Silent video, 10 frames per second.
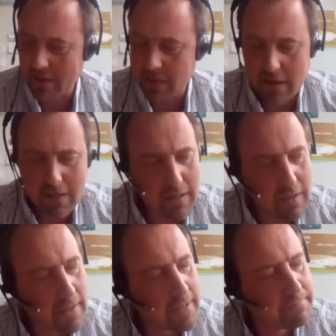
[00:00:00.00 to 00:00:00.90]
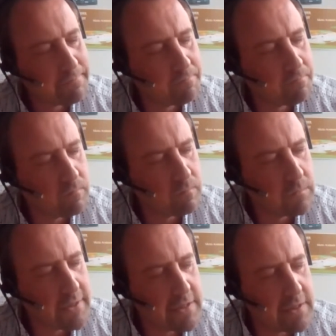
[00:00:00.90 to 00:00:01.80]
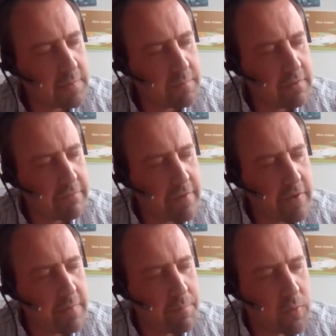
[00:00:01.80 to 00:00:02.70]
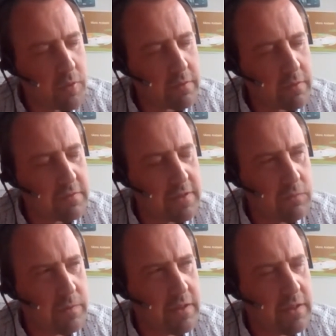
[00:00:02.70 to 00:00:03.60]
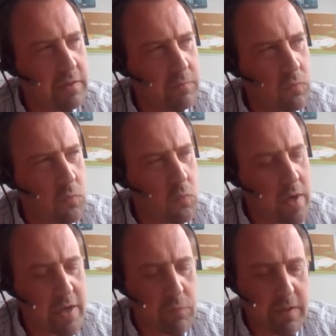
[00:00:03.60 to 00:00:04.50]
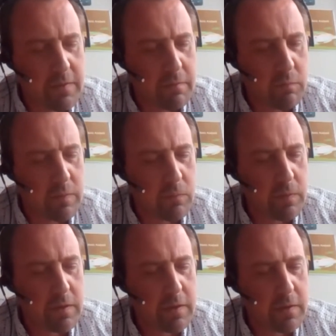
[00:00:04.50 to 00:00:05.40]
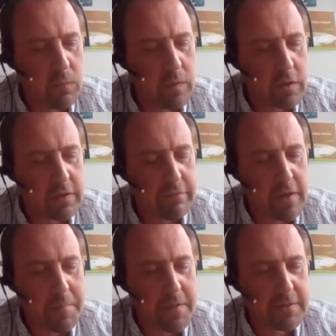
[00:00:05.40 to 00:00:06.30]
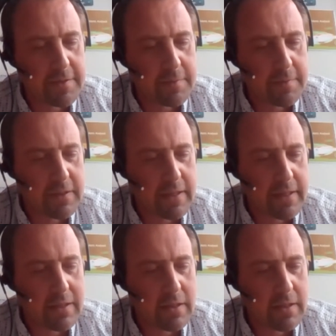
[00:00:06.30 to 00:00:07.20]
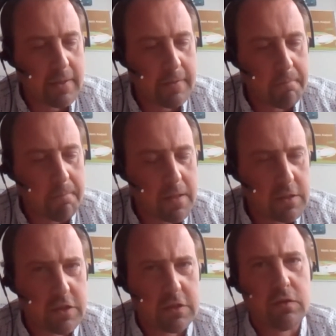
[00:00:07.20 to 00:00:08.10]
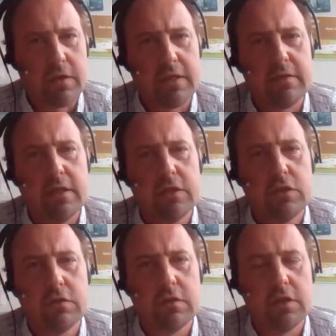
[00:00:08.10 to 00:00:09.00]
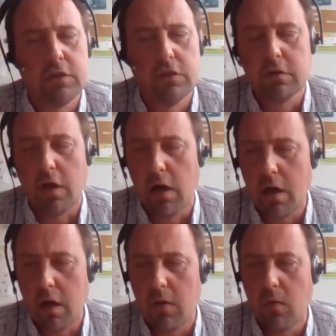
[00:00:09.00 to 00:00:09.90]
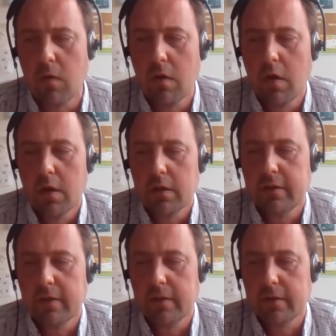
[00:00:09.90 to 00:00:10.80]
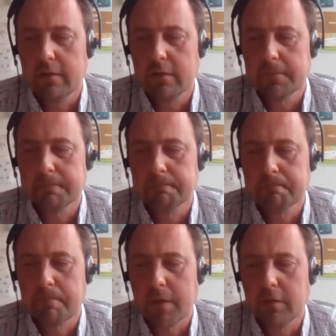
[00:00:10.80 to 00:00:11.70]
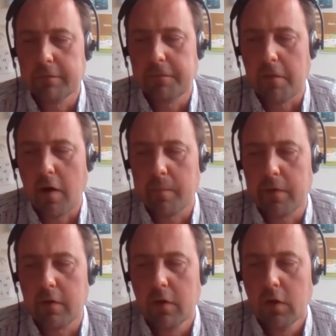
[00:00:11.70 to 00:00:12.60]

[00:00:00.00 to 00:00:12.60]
I think this is something very important that we are developing something like DjustConnect. It should allow the farmer